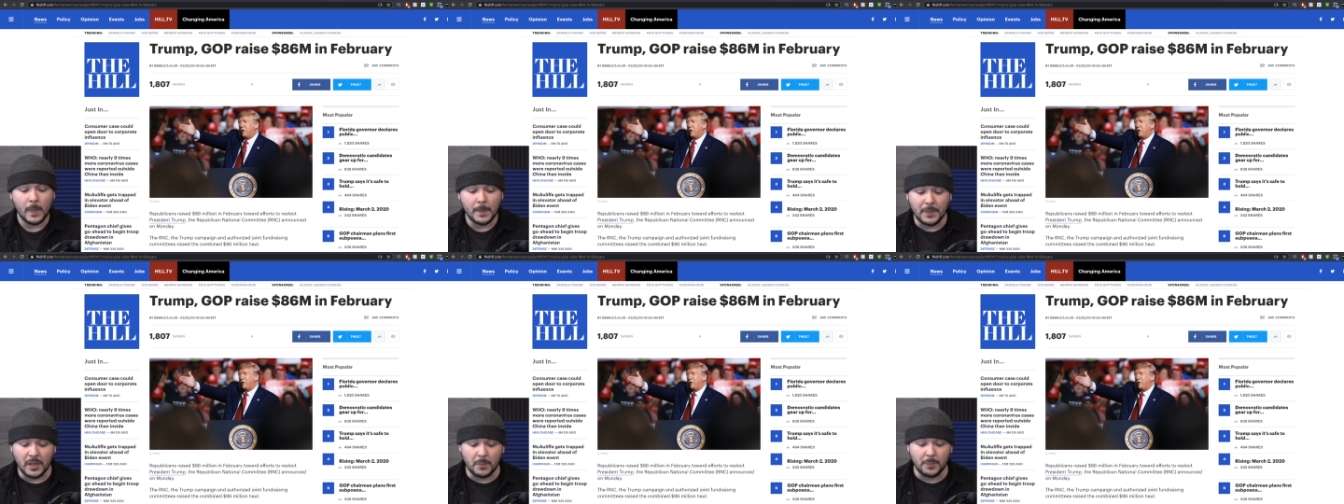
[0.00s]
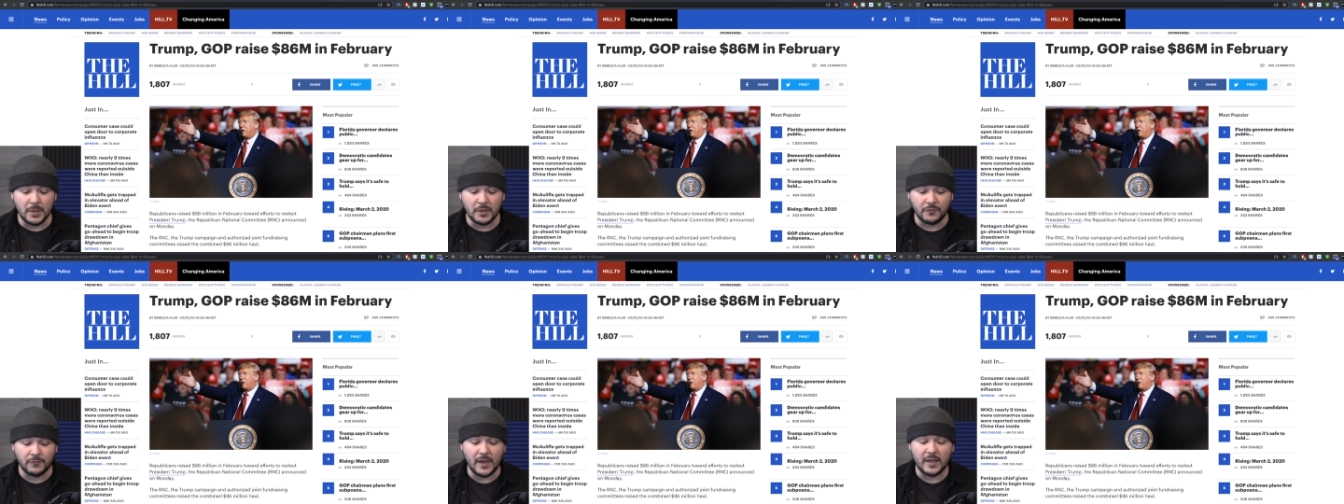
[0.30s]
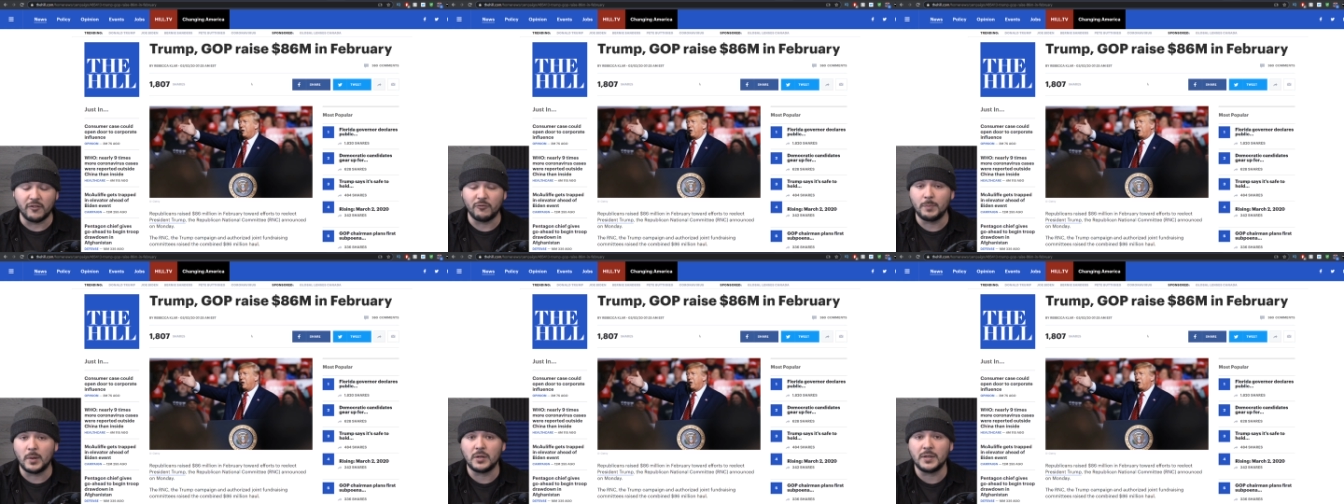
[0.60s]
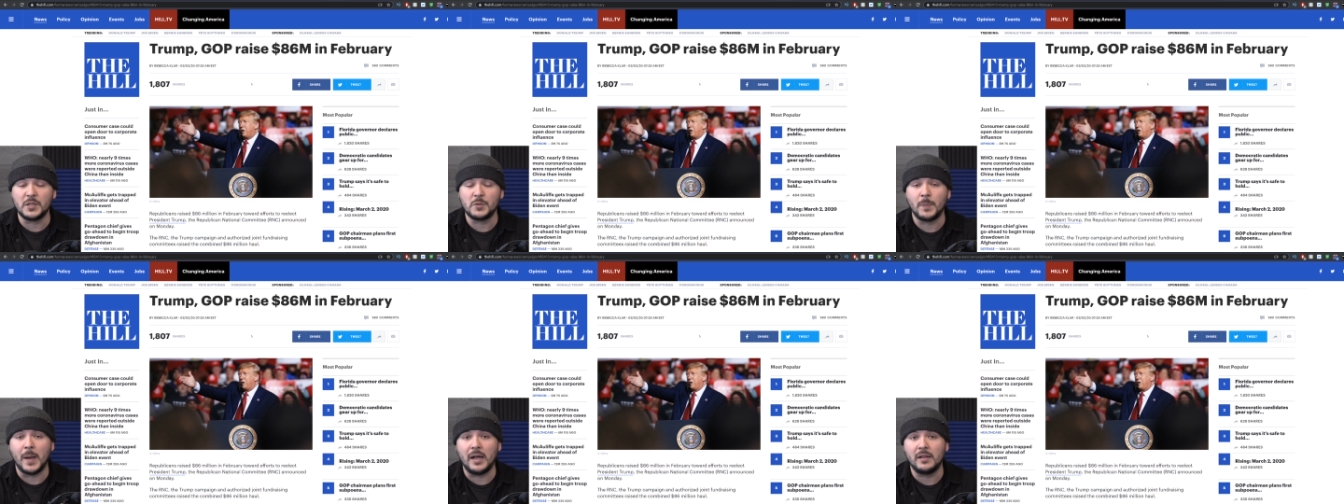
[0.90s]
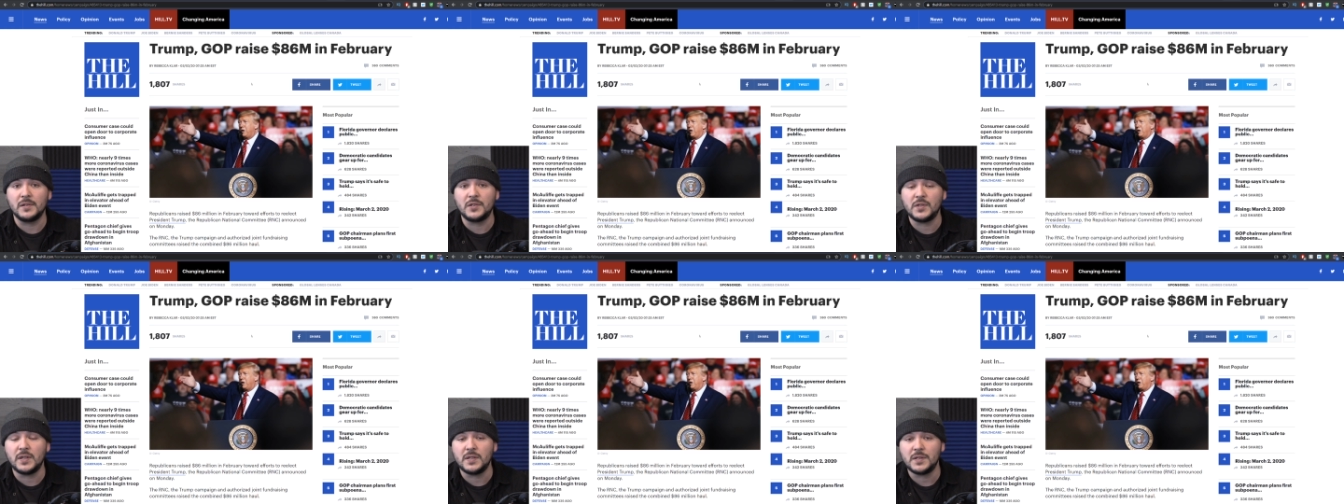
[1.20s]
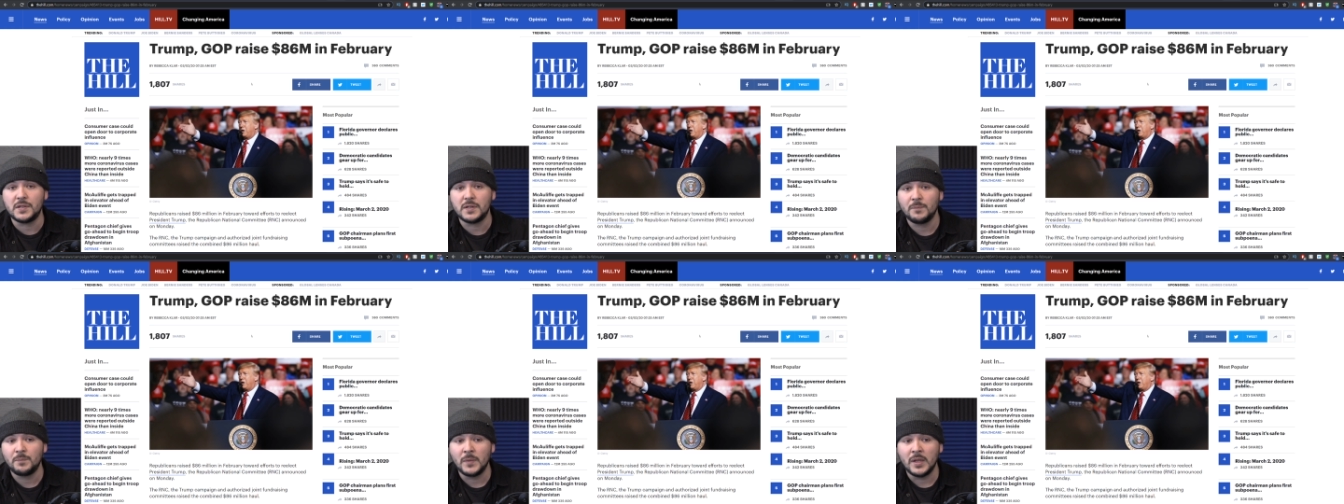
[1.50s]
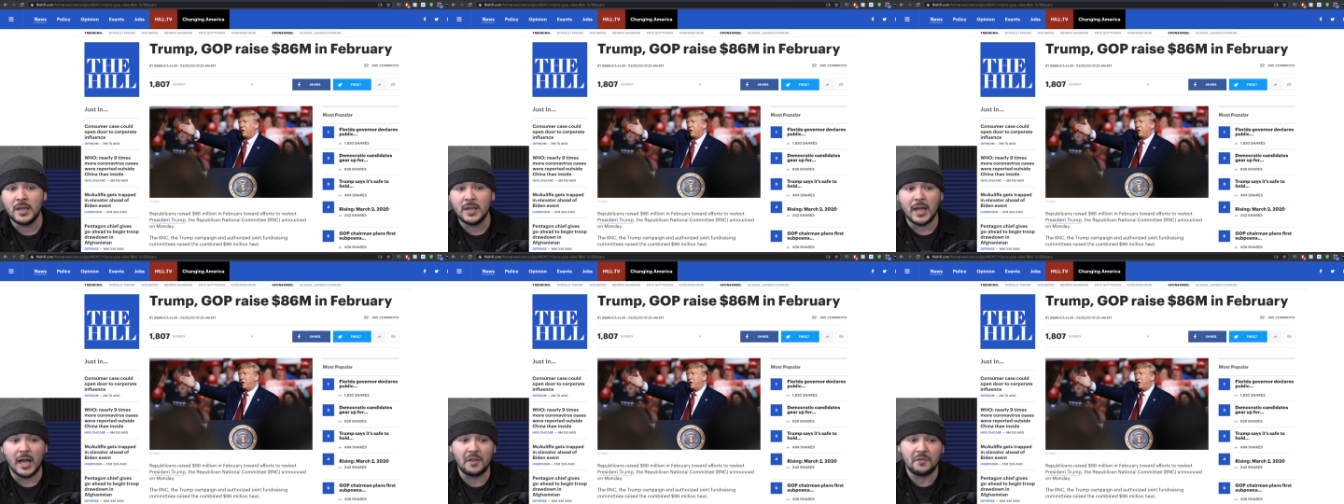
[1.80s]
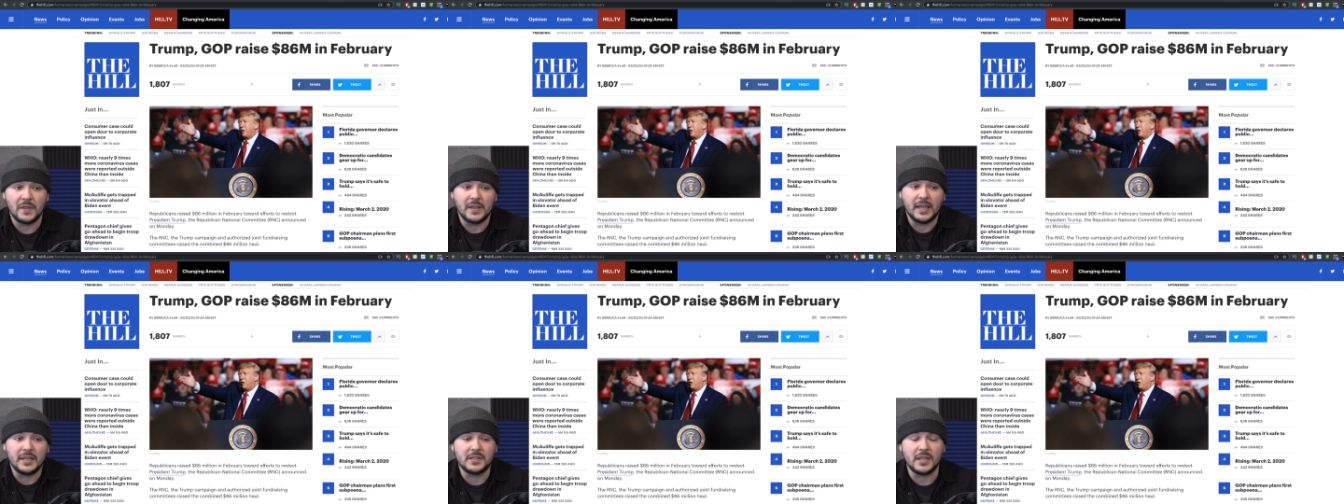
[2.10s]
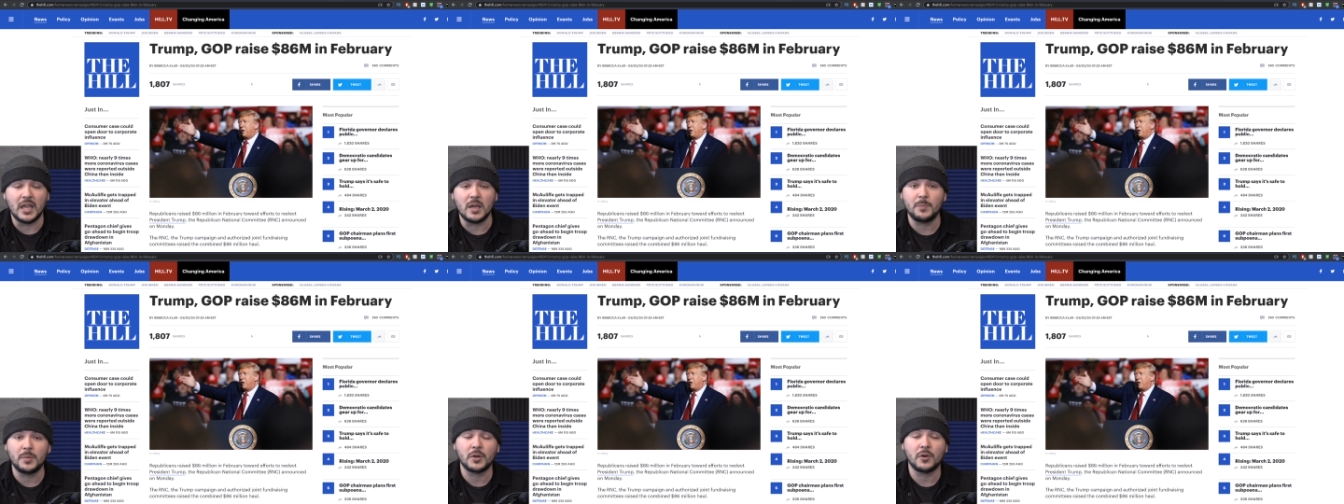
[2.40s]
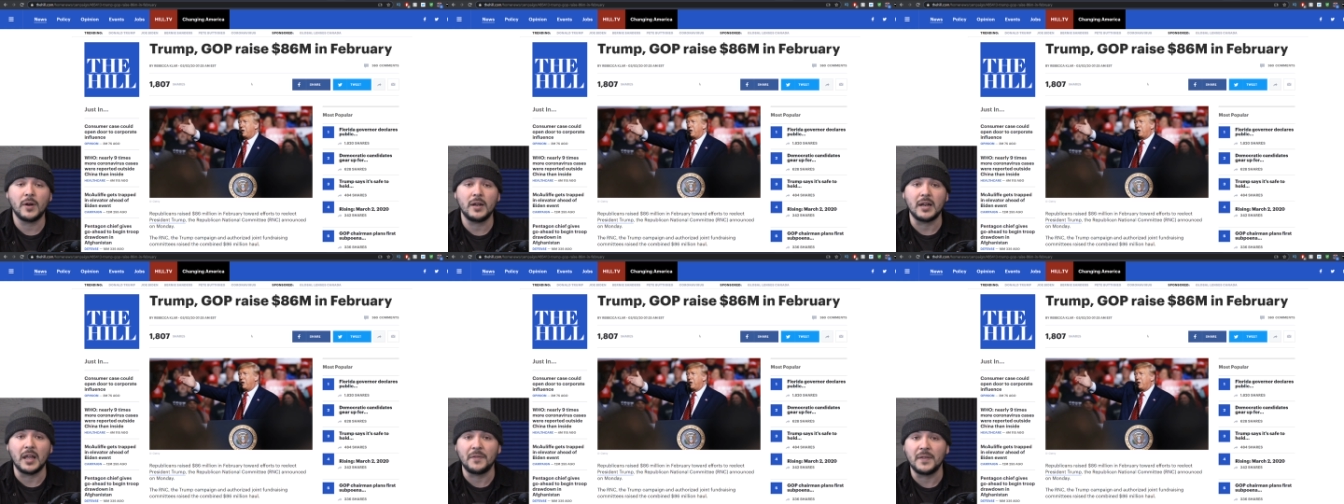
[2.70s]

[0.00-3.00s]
I'm not a big fan of Bernie's policies. I think he's a hypocrite.